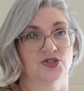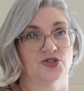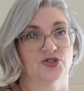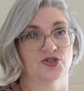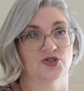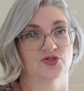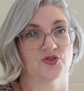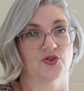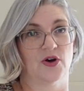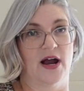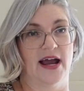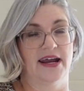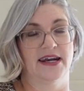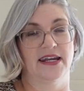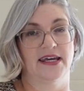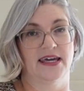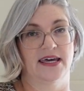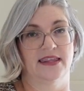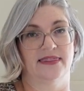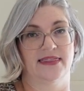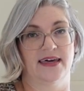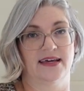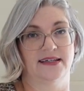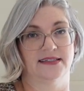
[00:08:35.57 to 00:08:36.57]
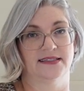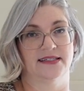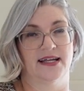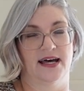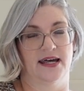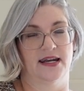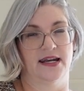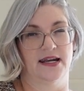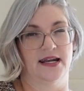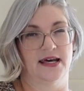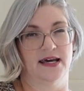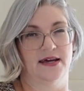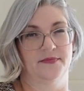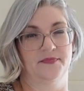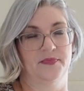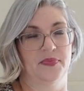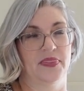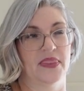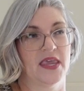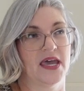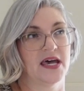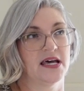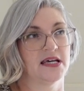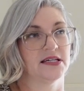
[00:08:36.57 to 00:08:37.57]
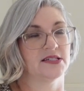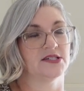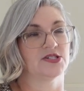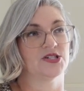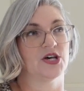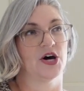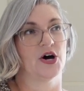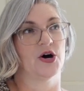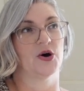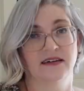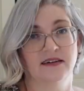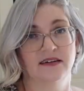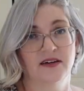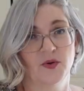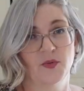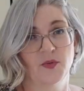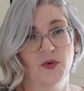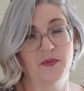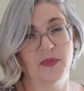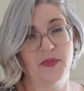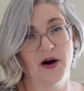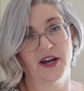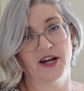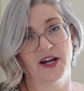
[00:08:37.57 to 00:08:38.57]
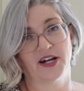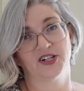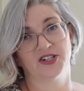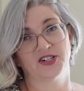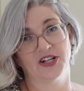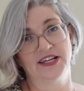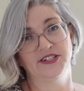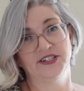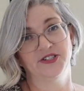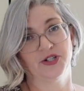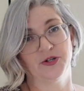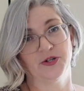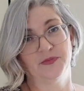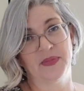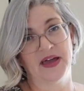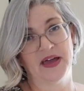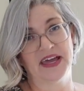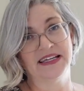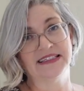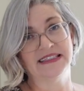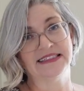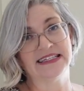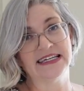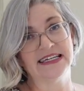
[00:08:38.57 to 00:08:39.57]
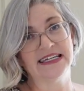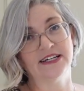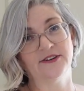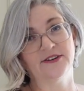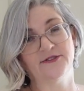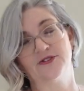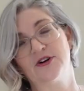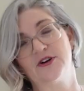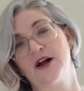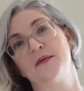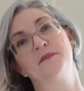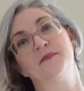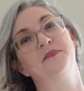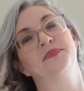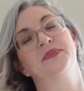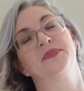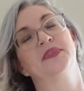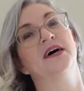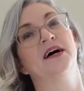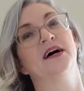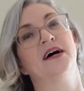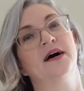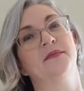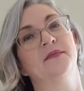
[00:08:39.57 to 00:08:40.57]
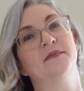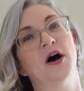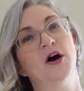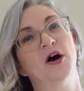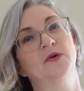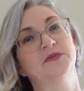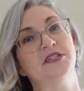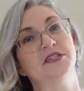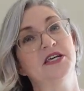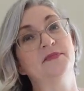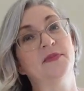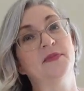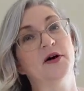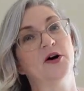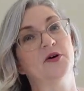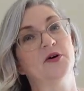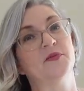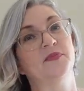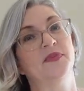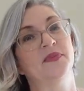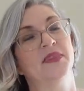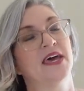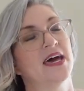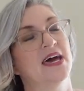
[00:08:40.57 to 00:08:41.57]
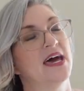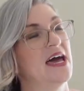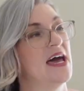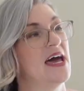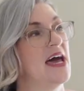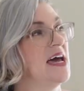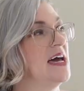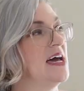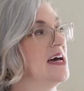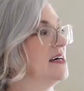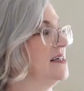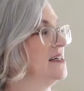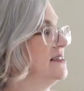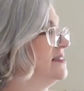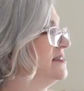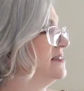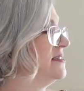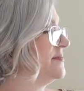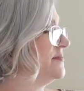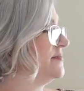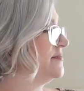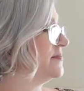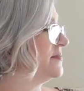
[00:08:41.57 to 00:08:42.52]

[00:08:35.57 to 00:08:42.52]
trying to get things done in it. So we bought a Glacier base sink from Home Depot, and